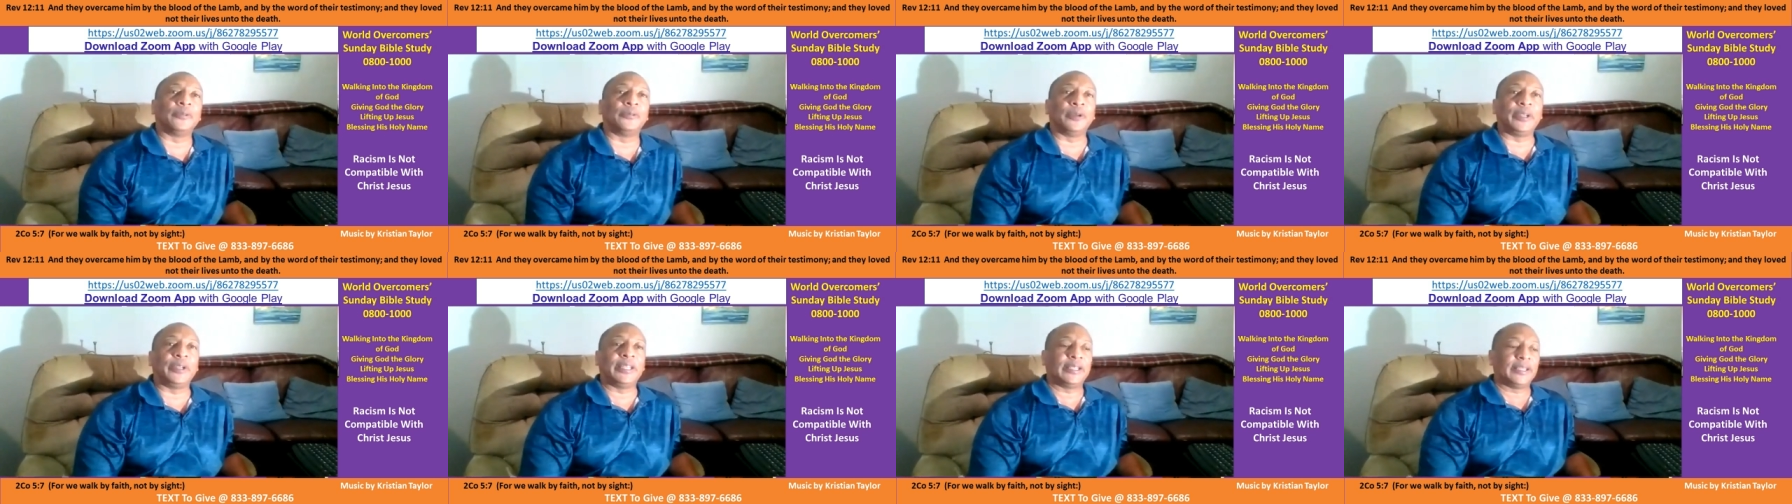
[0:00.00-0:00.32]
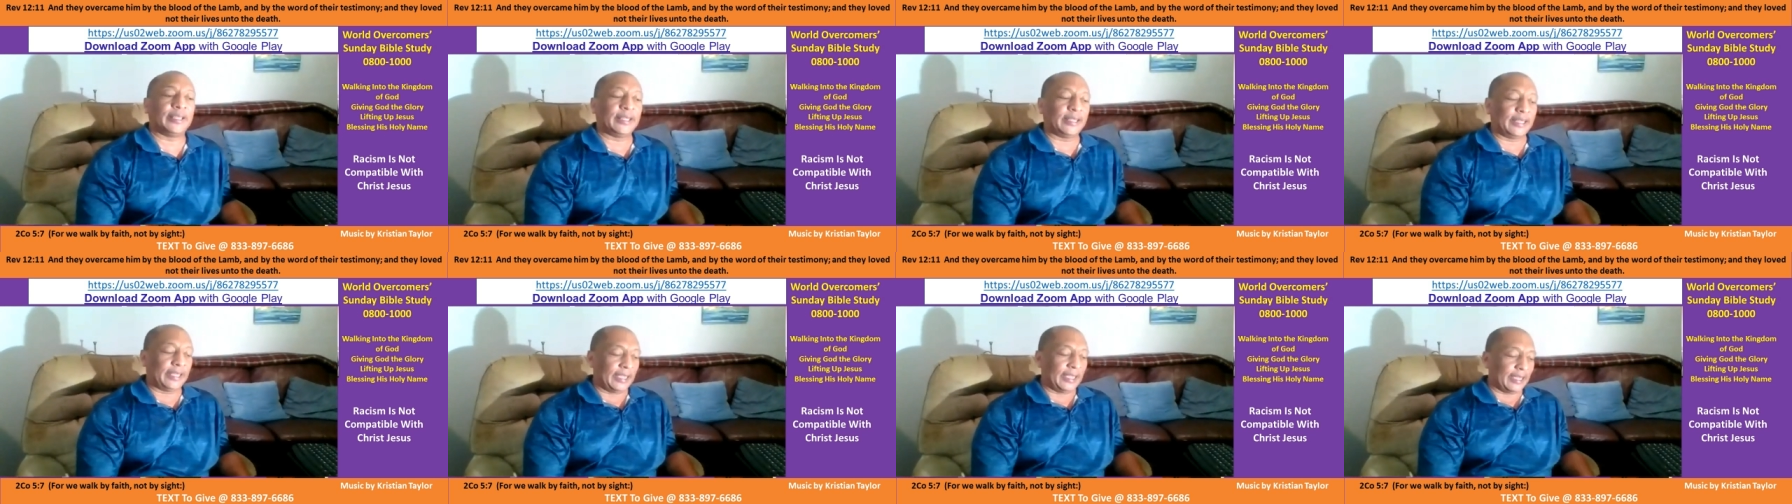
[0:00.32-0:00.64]
read
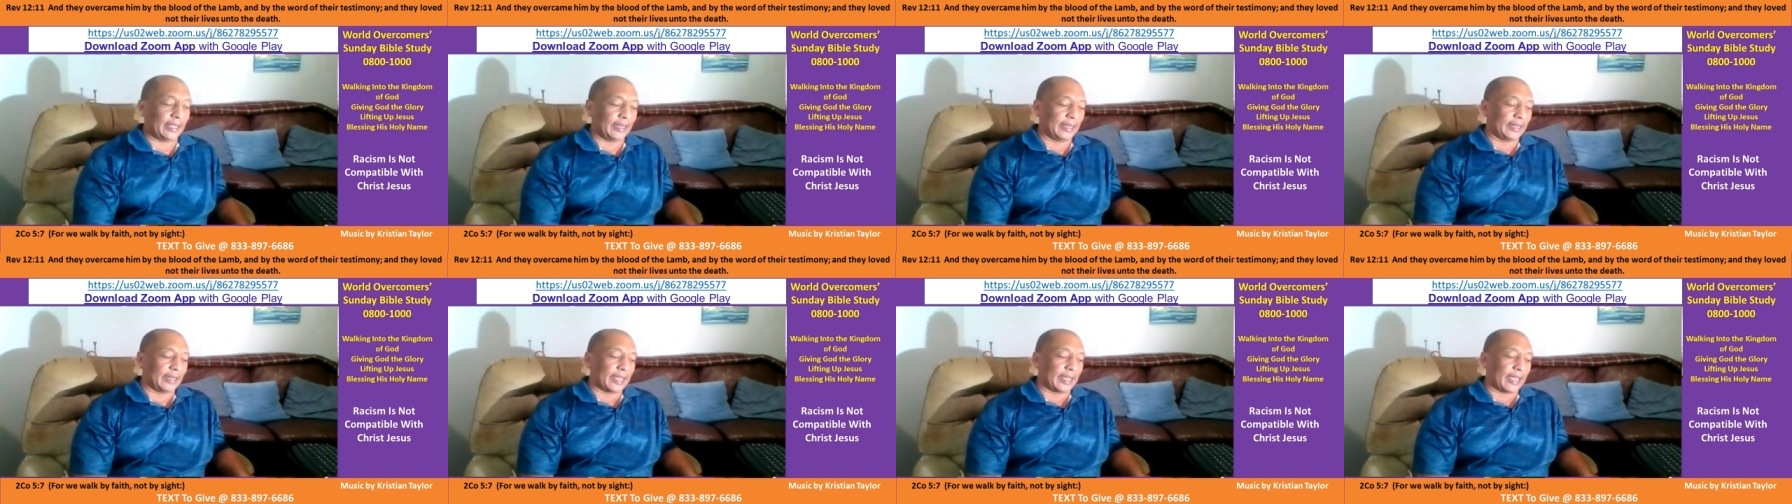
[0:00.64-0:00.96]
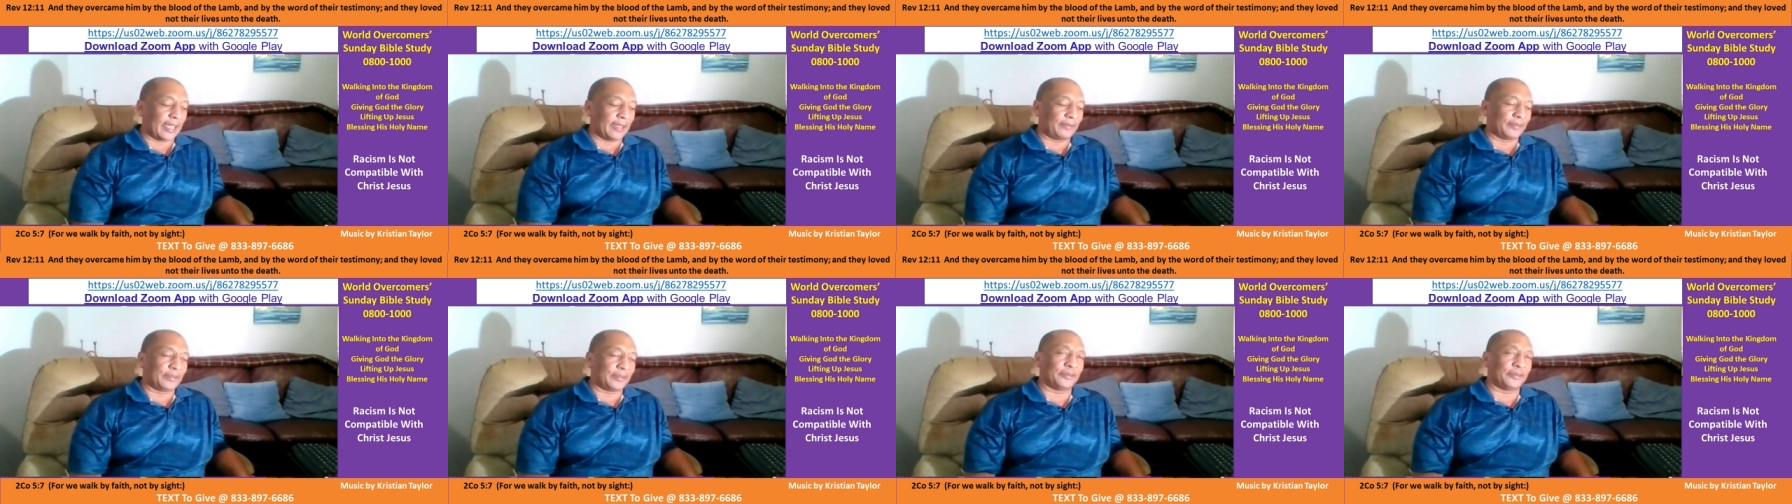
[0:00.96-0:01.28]
it again in
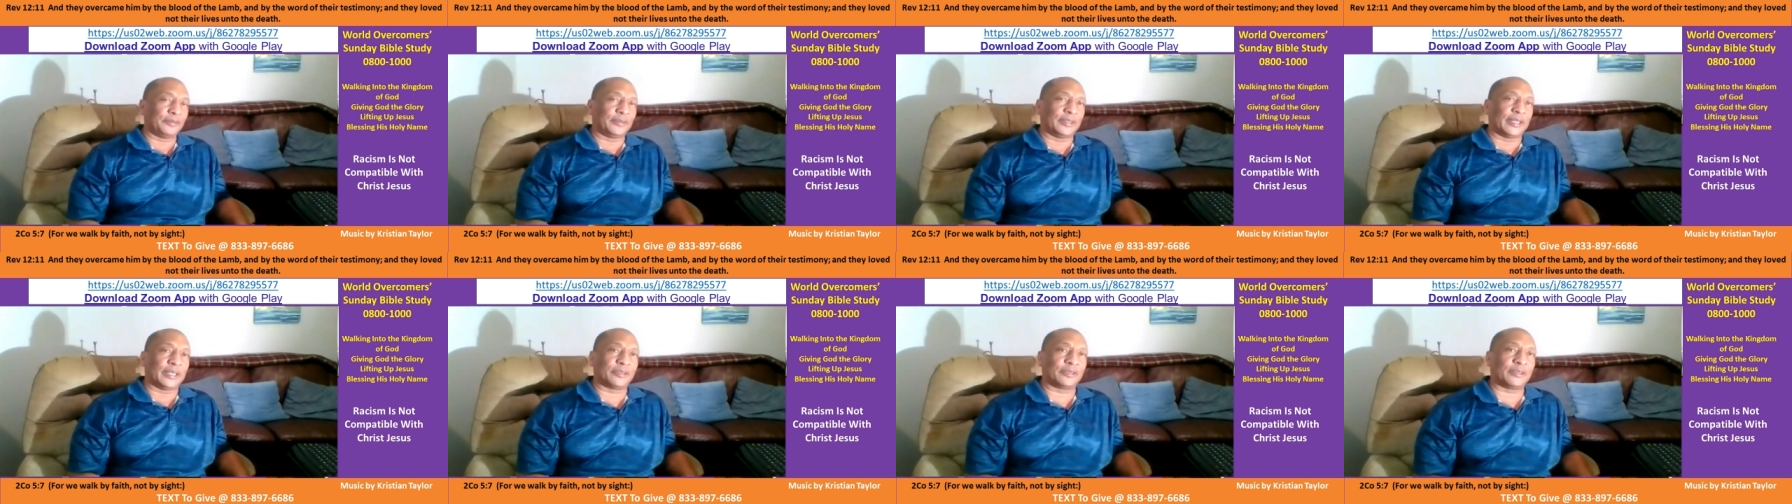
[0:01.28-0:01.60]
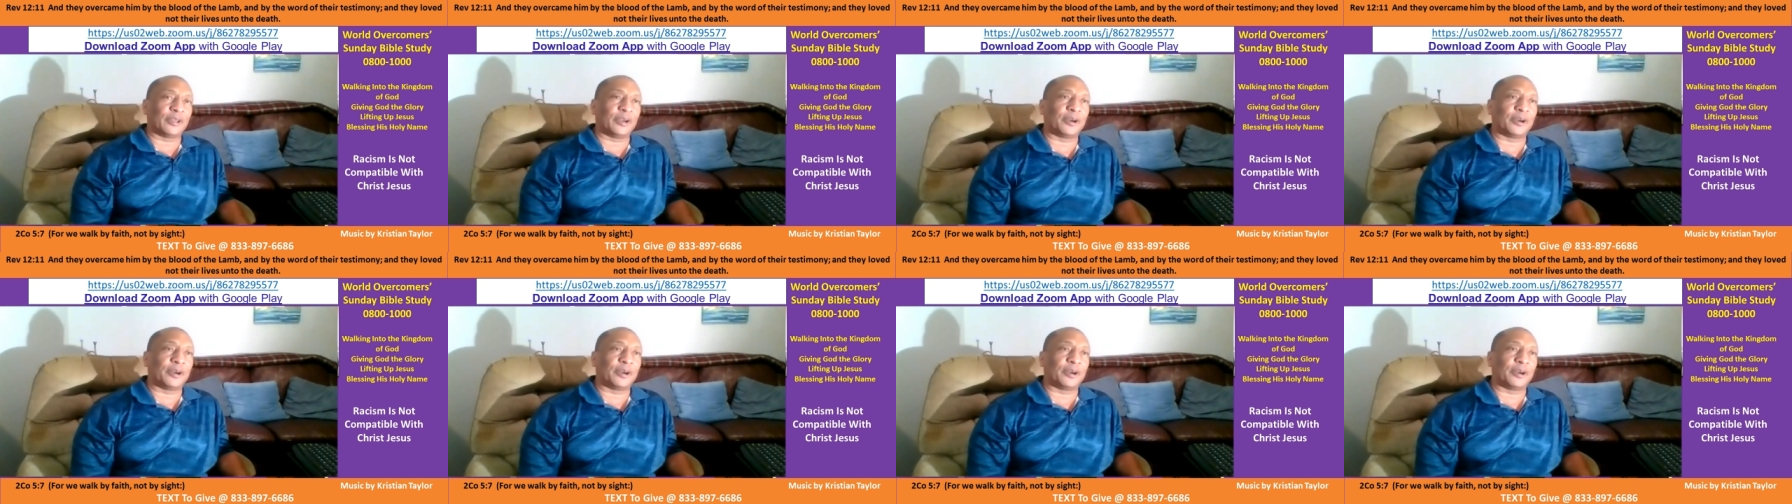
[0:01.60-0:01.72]
life because that's